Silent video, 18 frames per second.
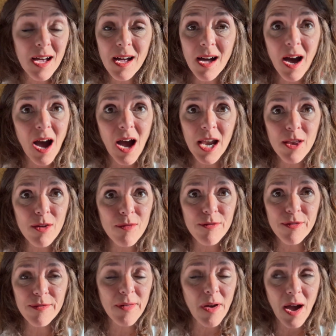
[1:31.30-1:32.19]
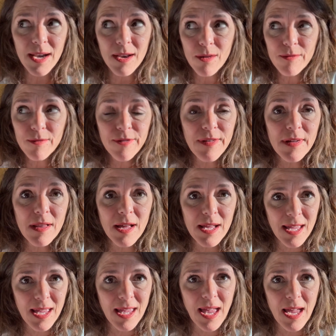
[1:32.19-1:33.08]
I don't feel I
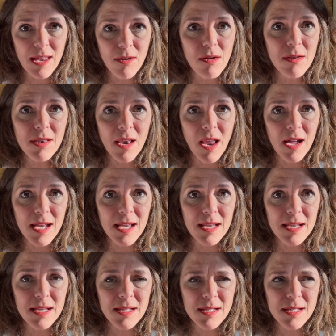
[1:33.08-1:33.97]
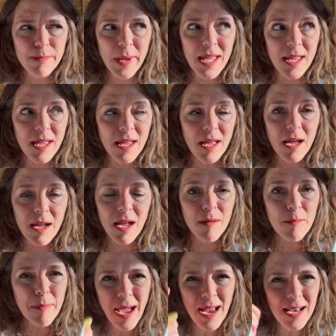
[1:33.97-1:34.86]
can get online and speak. I can
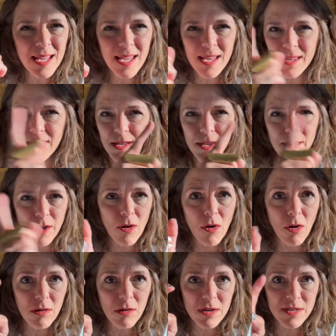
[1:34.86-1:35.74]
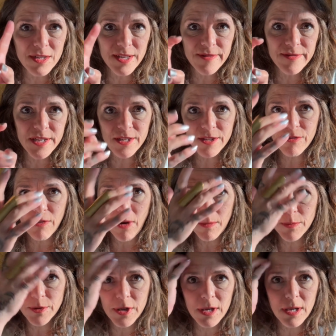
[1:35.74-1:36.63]
barely, cognitive
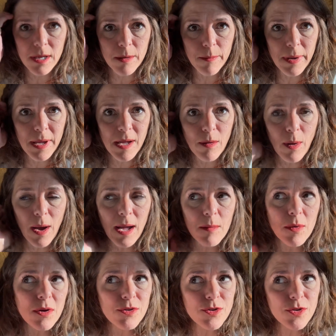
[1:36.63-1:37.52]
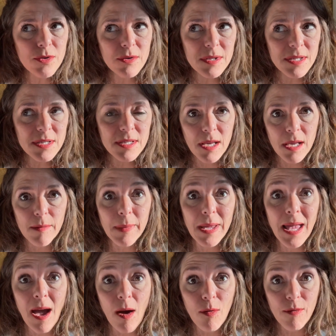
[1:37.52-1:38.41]
disruption in a big way. I'm not sure this is going to be
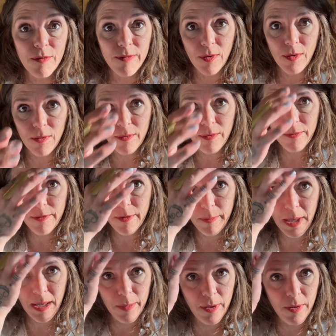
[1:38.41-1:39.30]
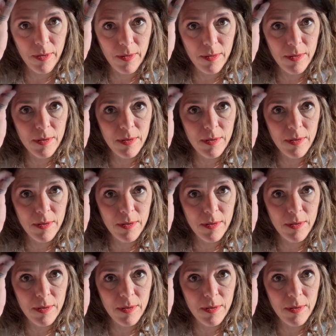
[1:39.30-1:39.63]
helpful for people.